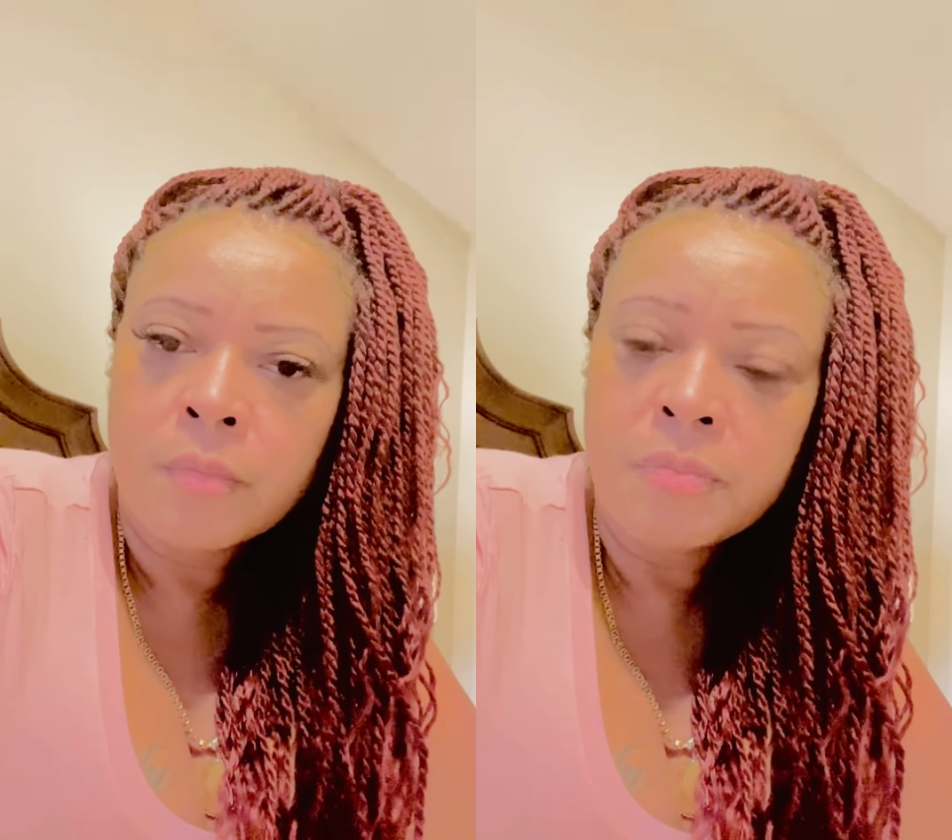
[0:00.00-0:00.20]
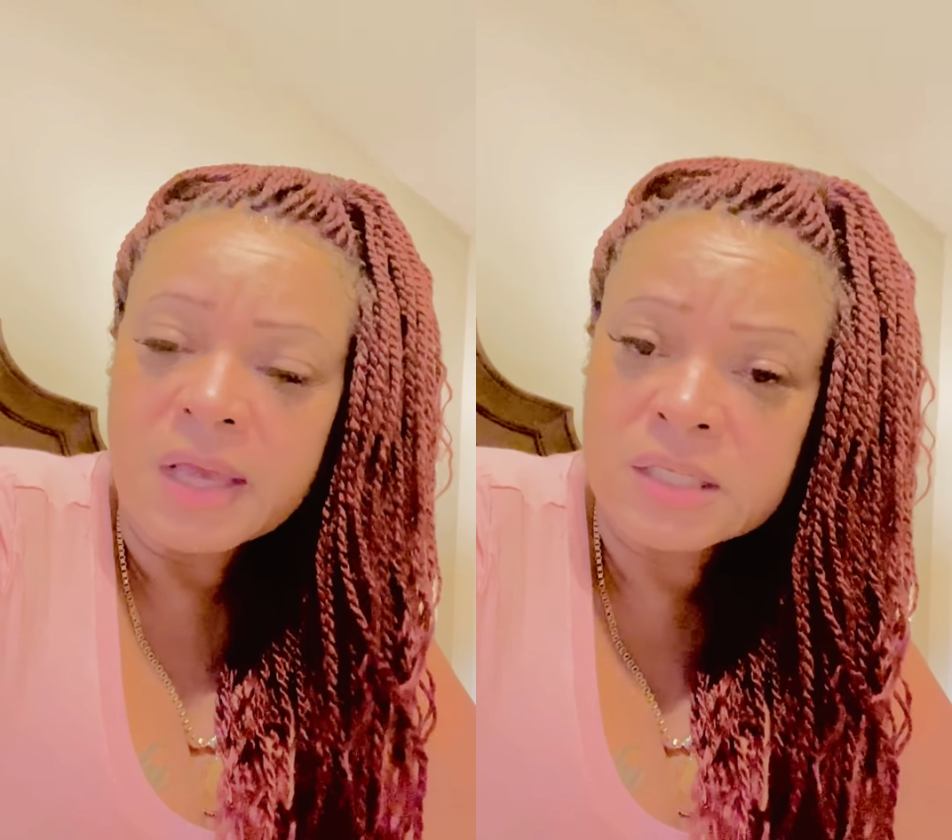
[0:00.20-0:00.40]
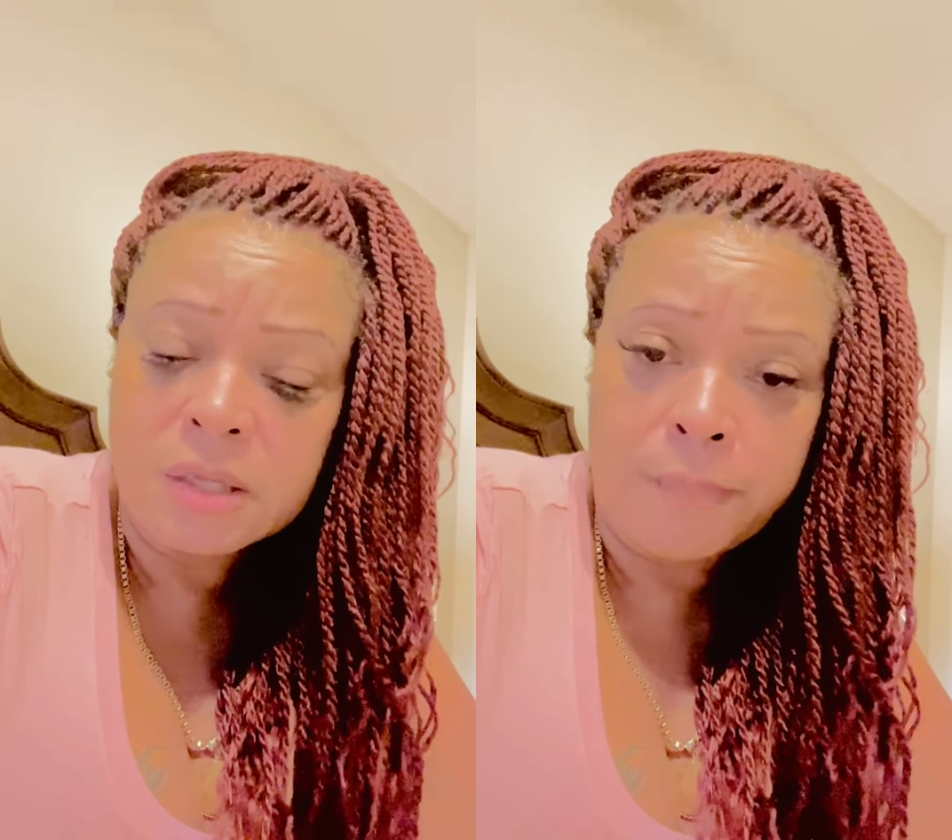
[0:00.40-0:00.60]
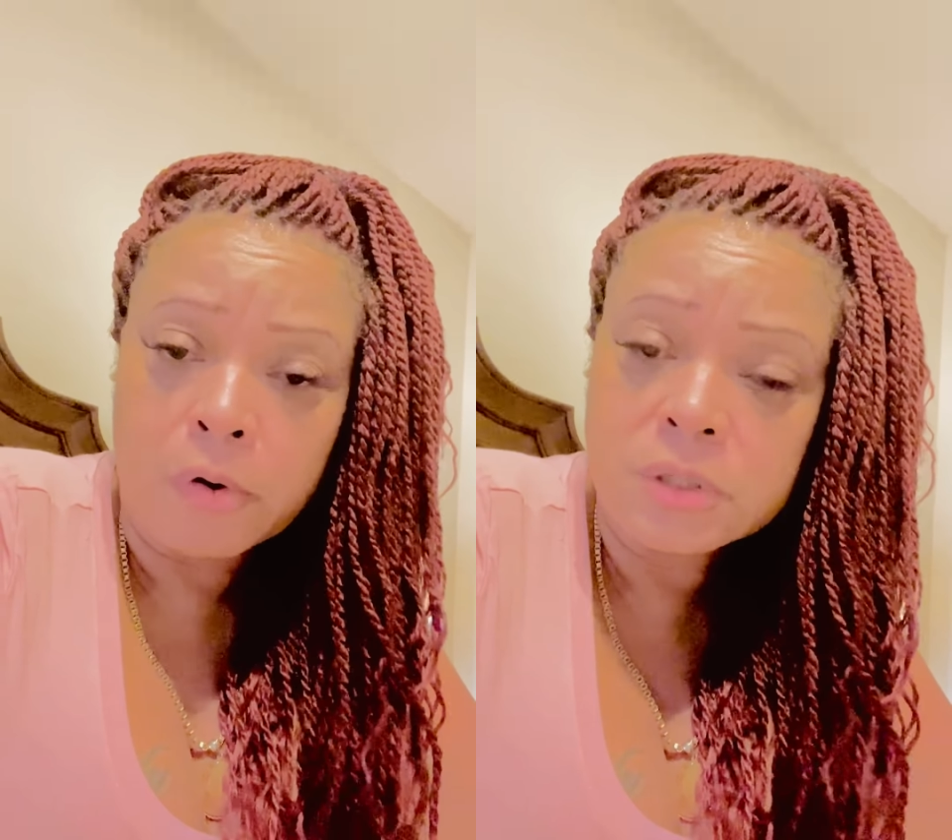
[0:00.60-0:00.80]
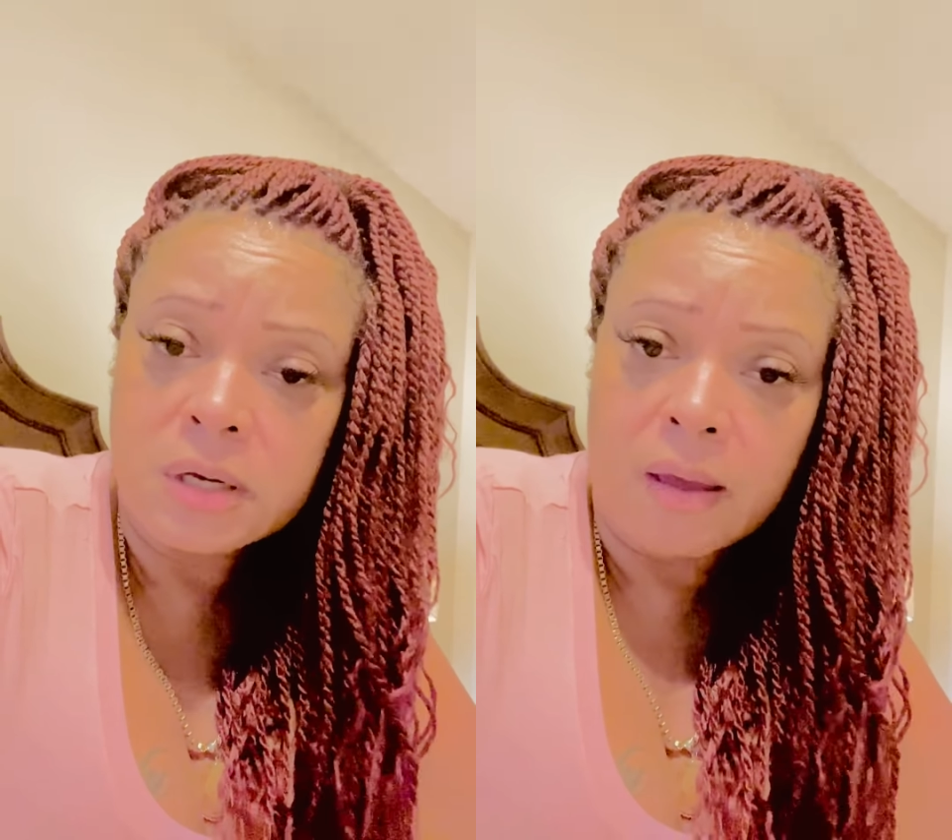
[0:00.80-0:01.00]
That's the
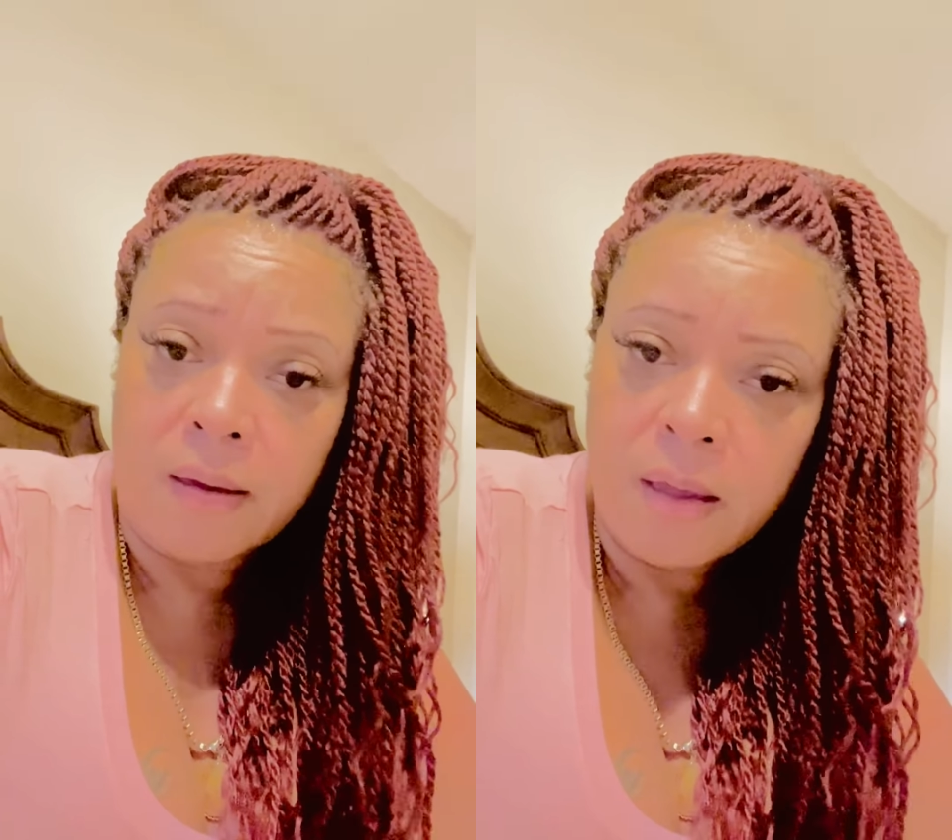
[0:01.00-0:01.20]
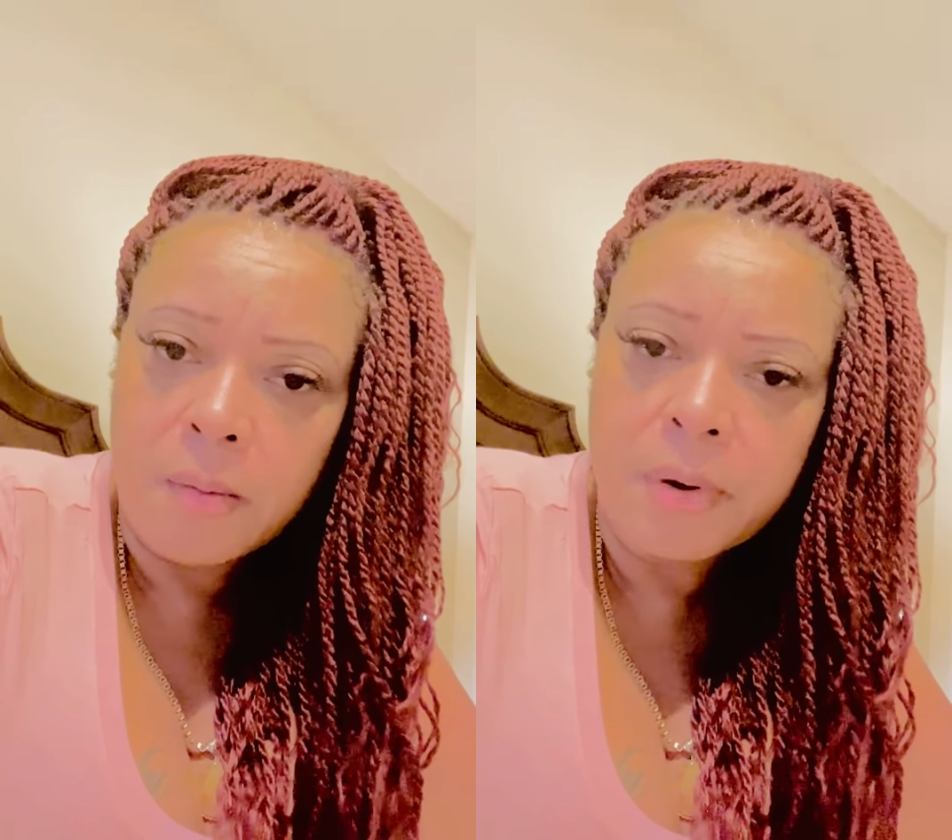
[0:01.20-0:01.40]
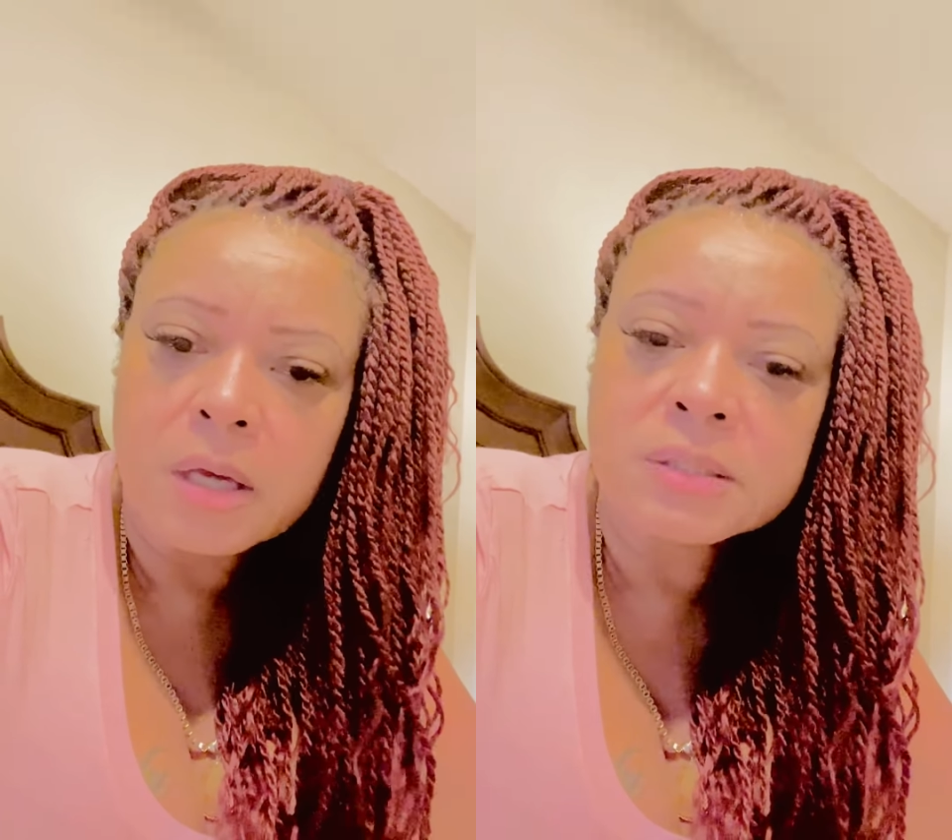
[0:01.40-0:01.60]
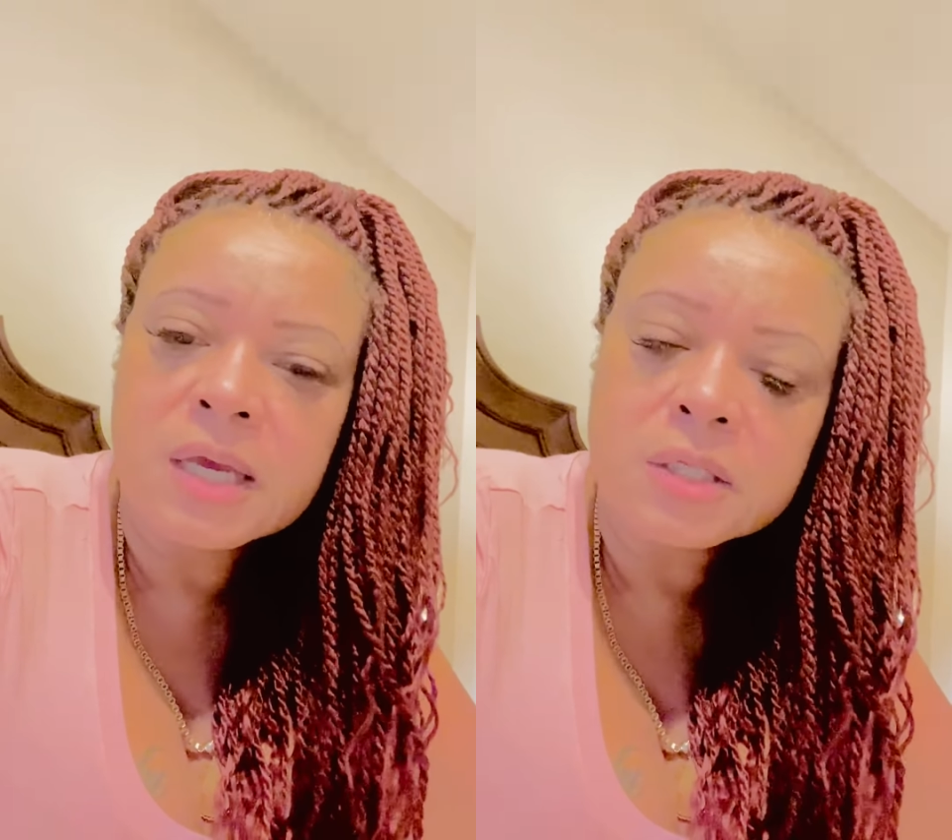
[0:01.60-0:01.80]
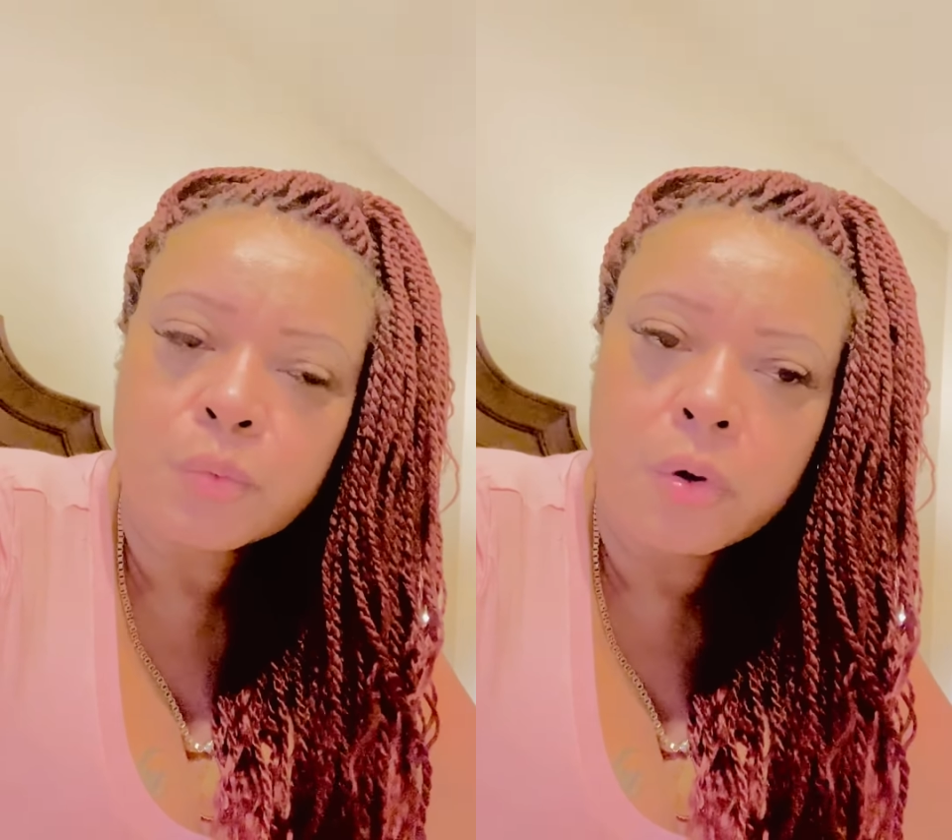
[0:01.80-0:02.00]
person I am because
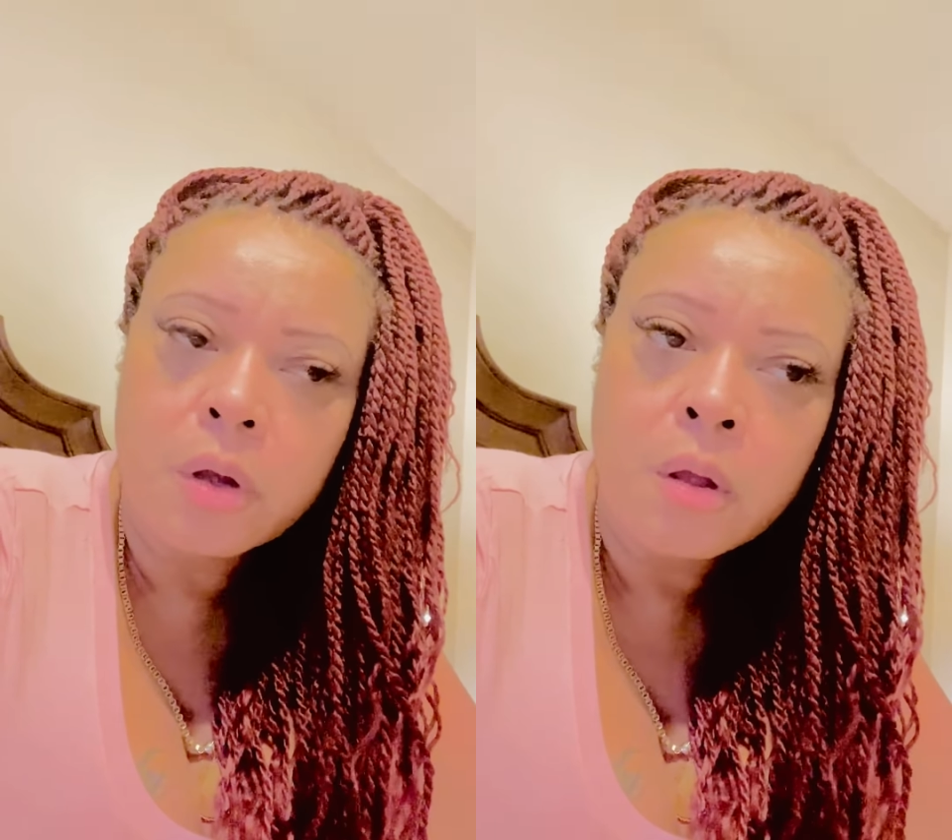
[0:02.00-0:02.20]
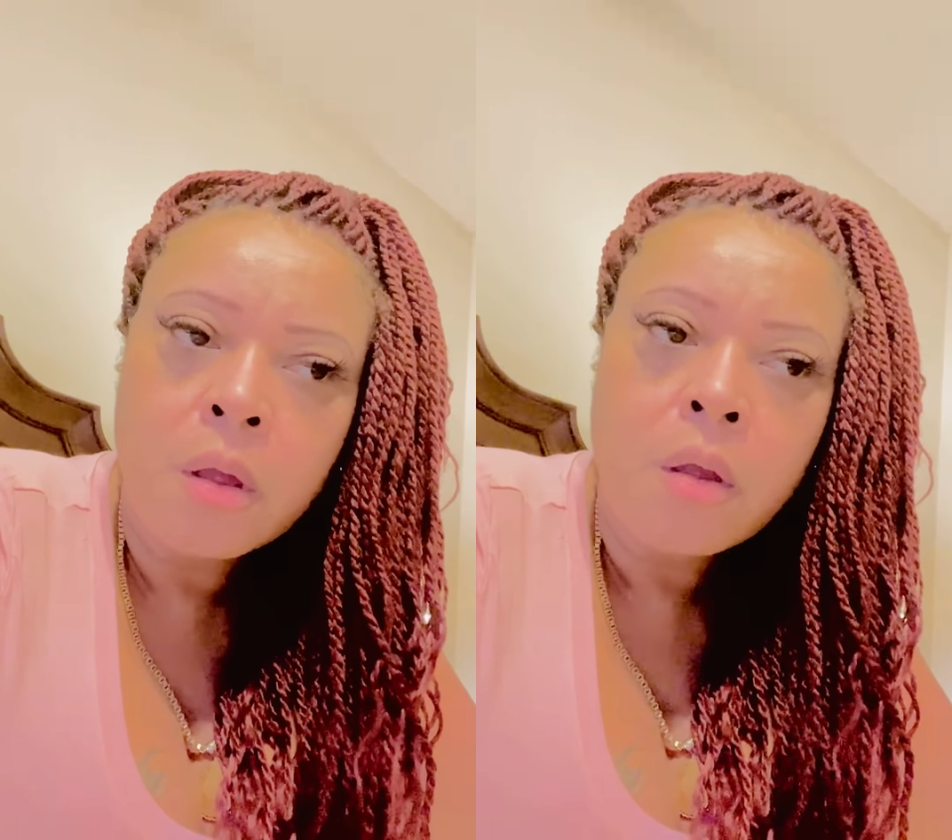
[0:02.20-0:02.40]
guess what?